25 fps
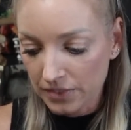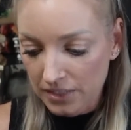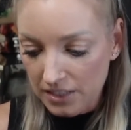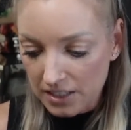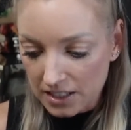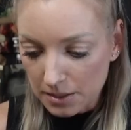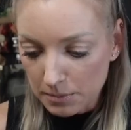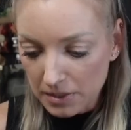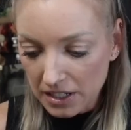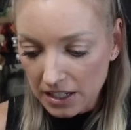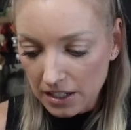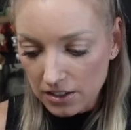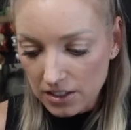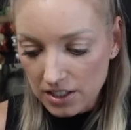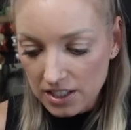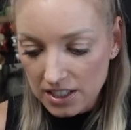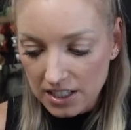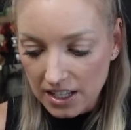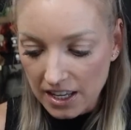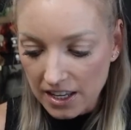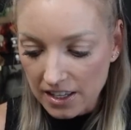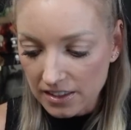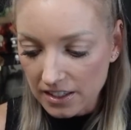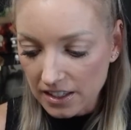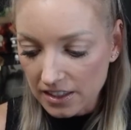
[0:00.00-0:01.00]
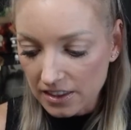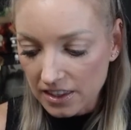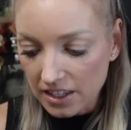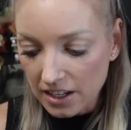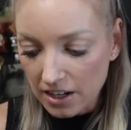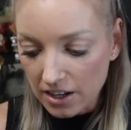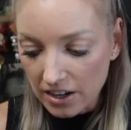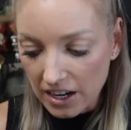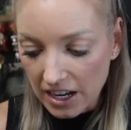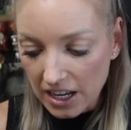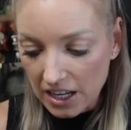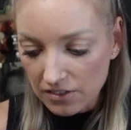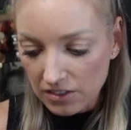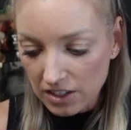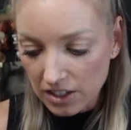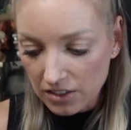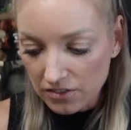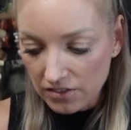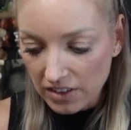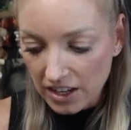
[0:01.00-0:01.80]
Somebody else said that their avian